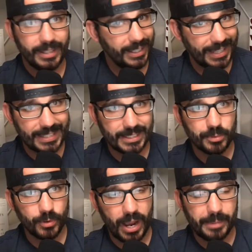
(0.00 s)
hit that
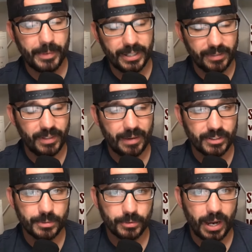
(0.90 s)
subscribe button if you haven't
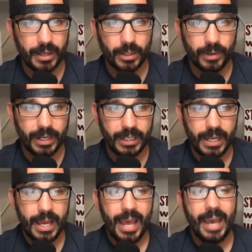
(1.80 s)
subscribed already,
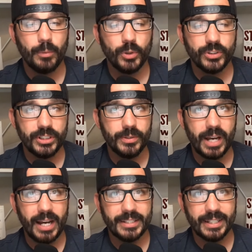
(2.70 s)
and we'll see you
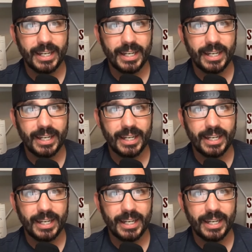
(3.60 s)
guys in the